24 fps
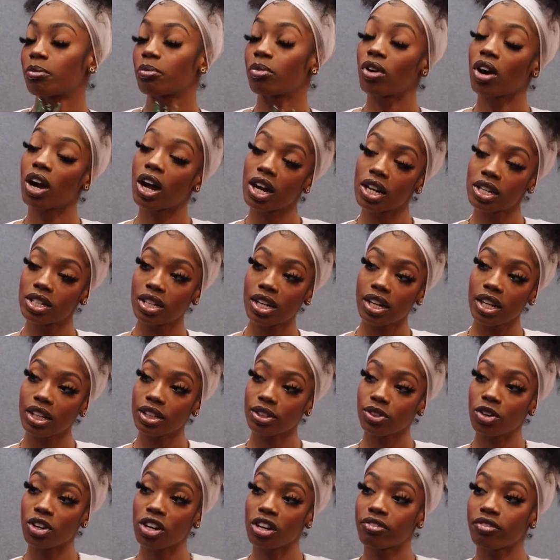a
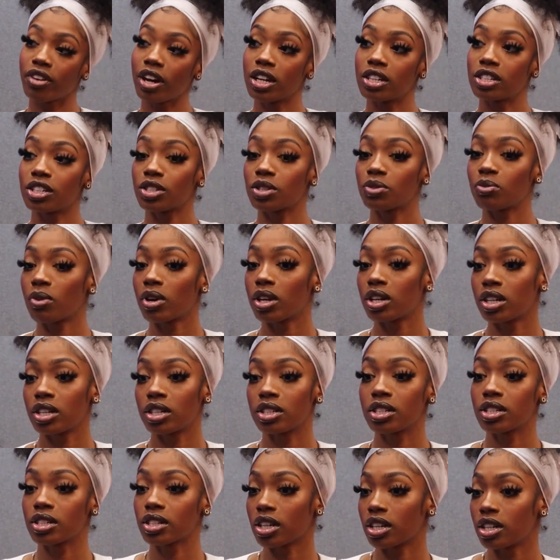project or if I just want
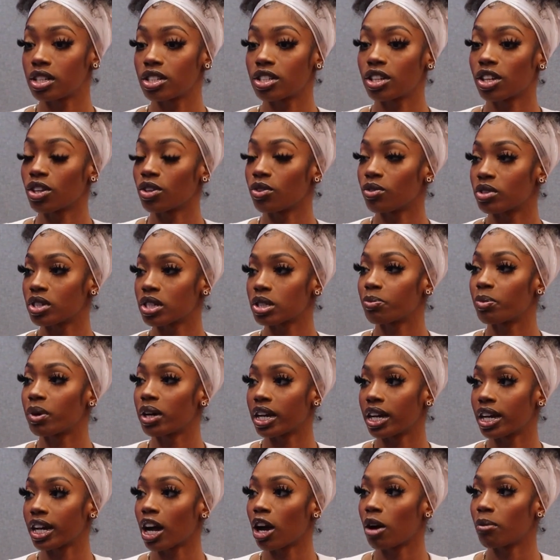to just continue just
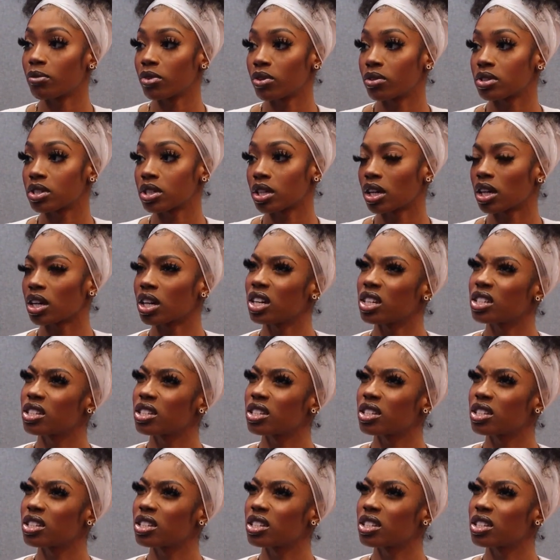putting out music.